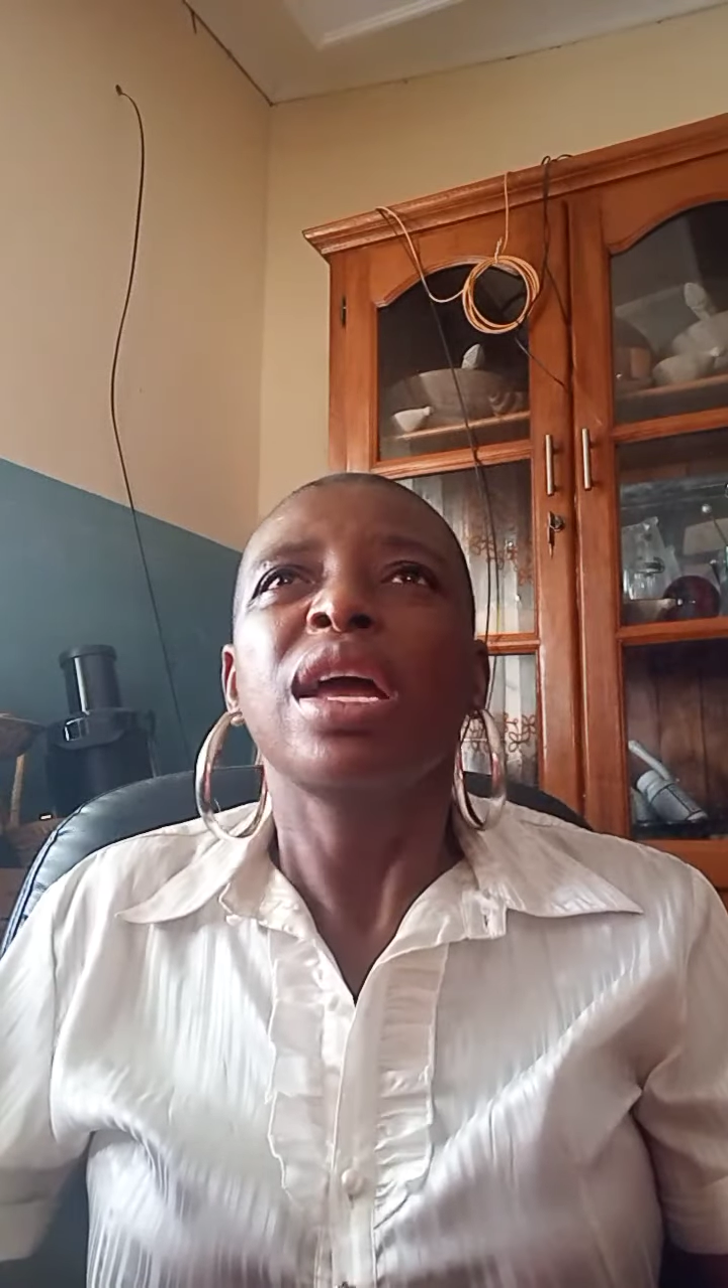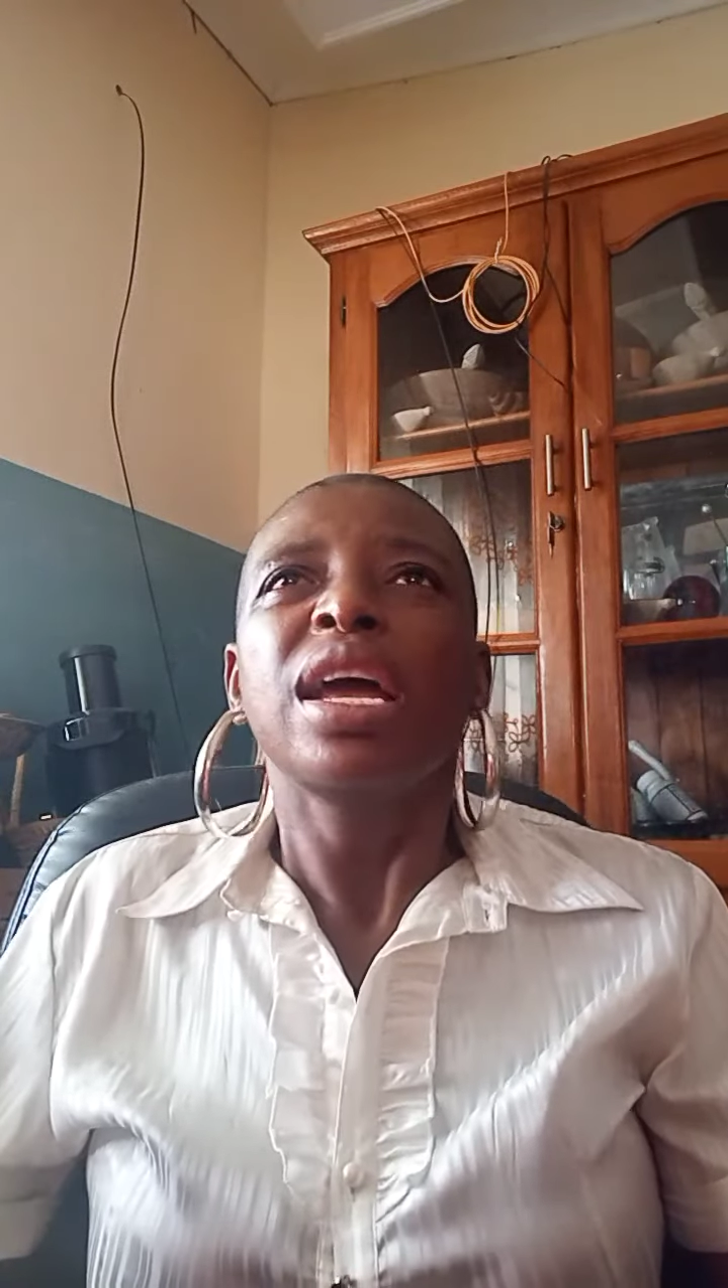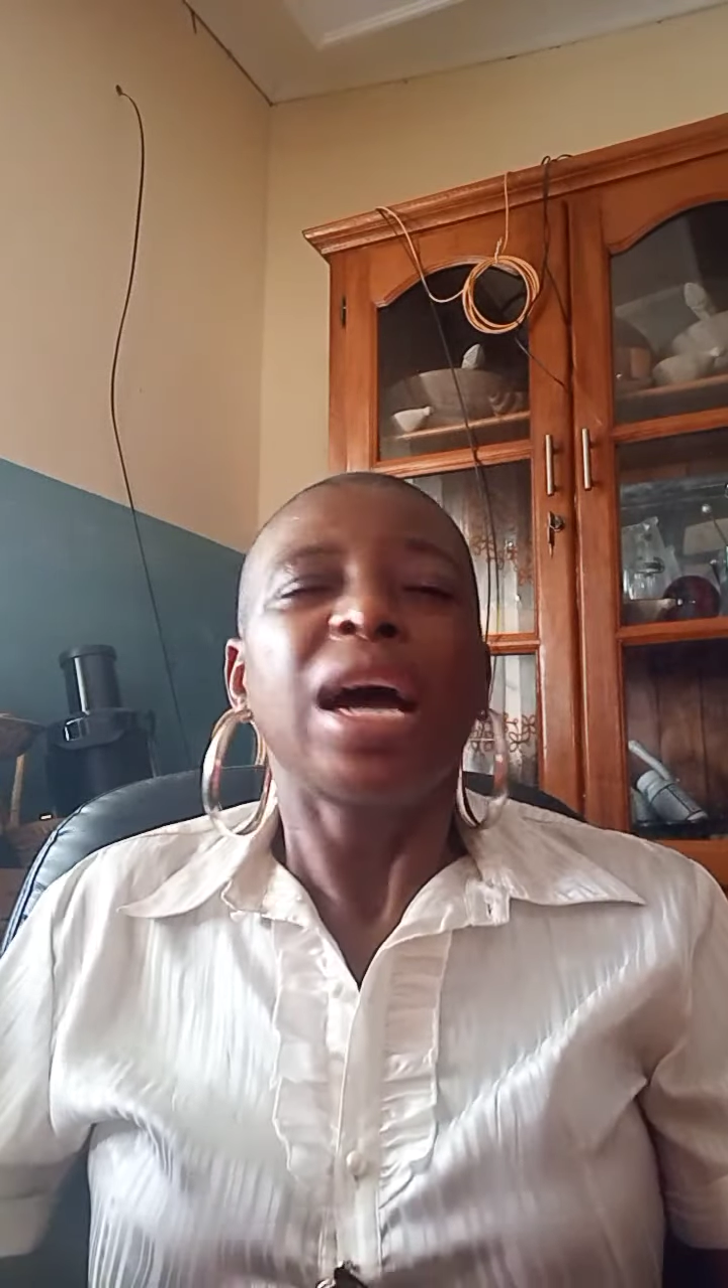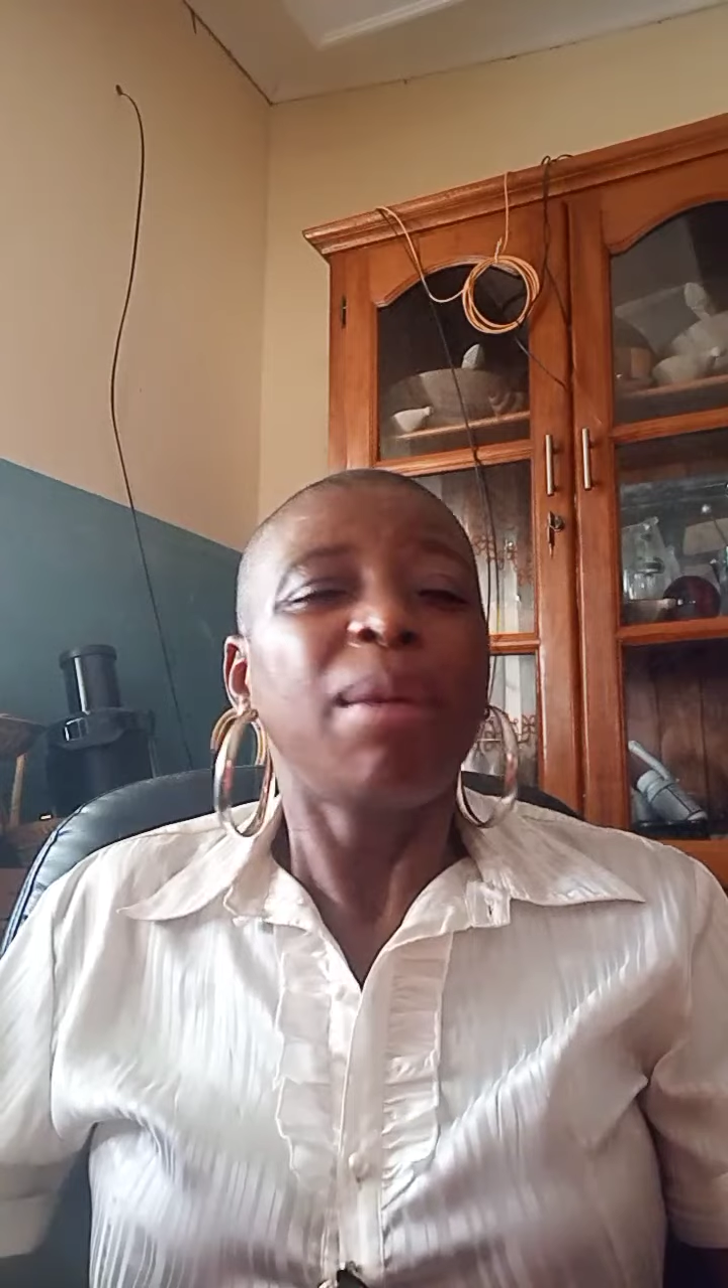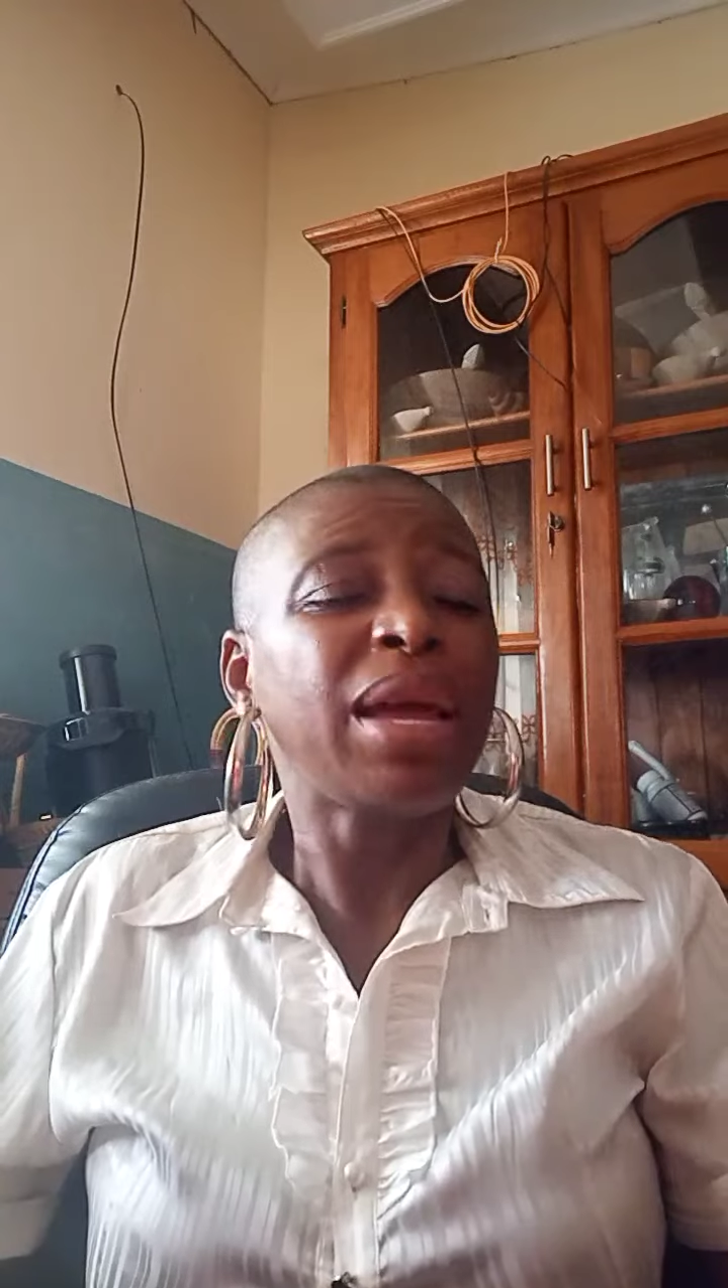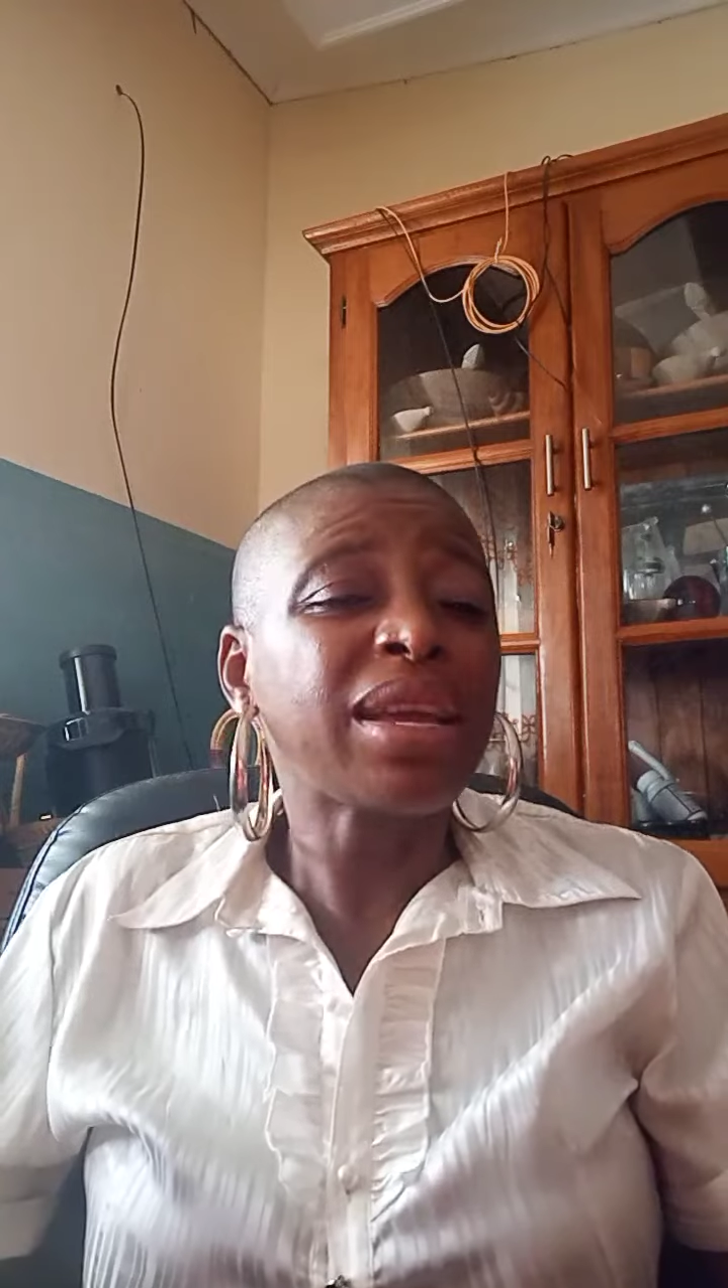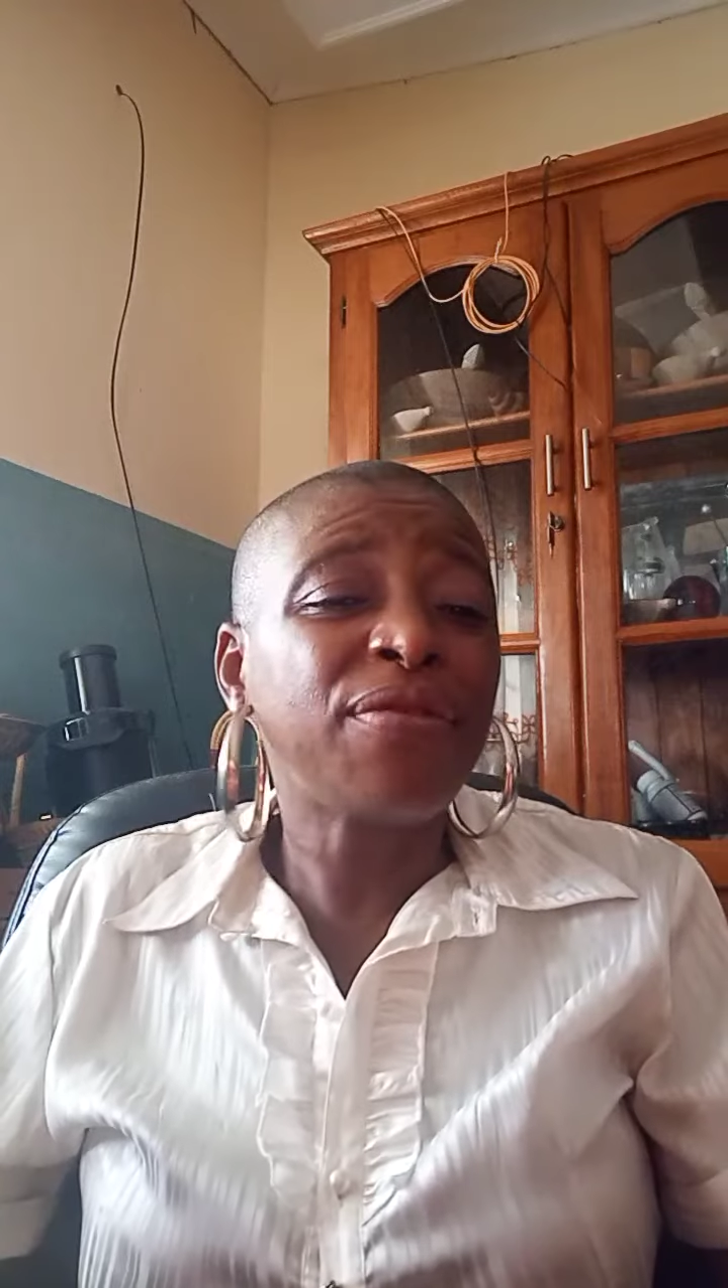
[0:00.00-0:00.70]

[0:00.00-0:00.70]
I'm like,